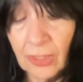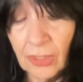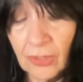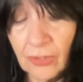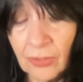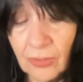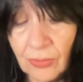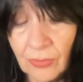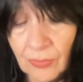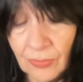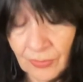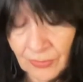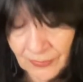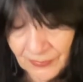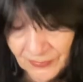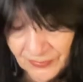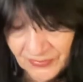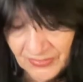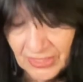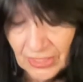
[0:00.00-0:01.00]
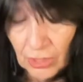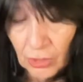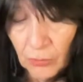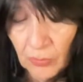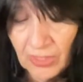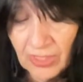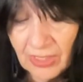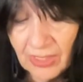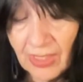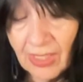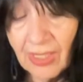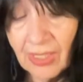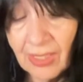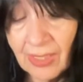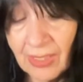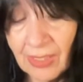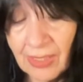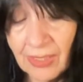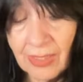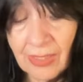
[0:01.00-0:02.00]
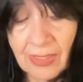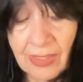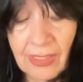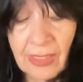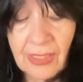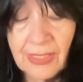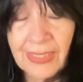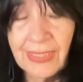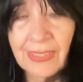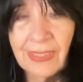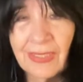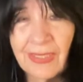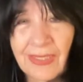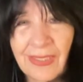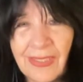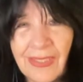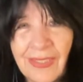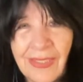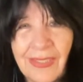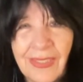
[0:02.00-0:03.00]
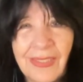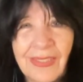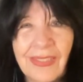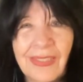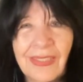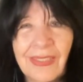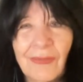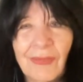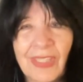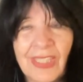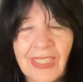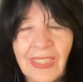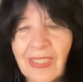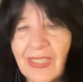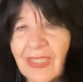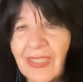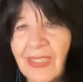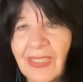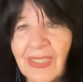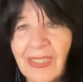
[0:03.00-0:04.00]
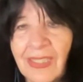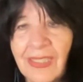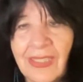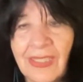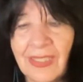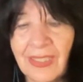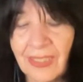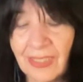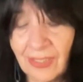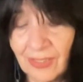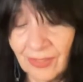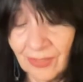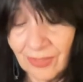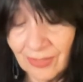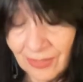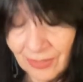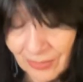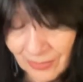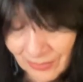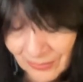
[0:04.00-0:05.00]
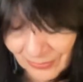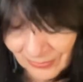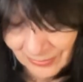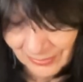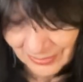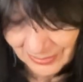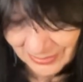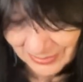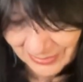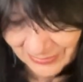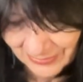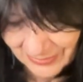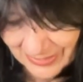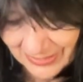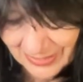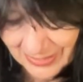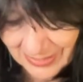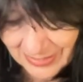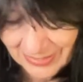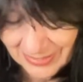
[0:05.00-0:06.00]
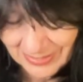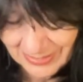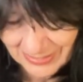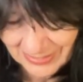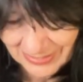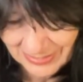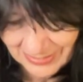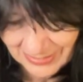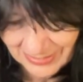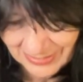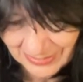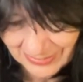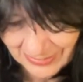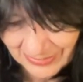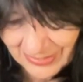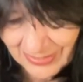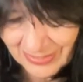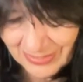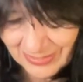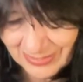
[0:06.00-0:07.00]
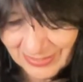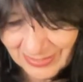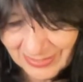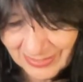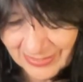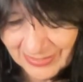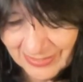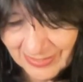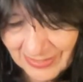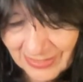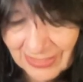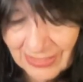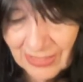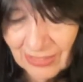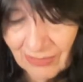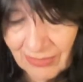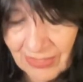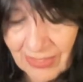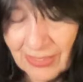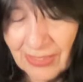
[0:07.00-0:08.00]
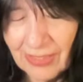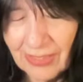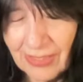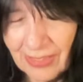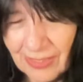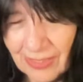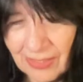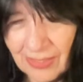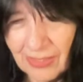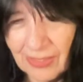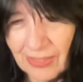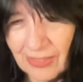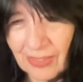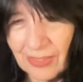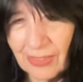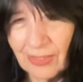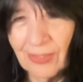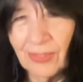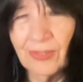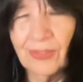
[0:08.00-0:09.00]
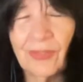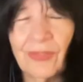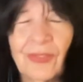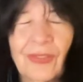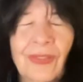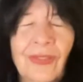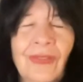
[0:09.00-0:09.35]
ho. Way ah, hey ah, way ah, ho. Way ah, hey ah, way ah, ho.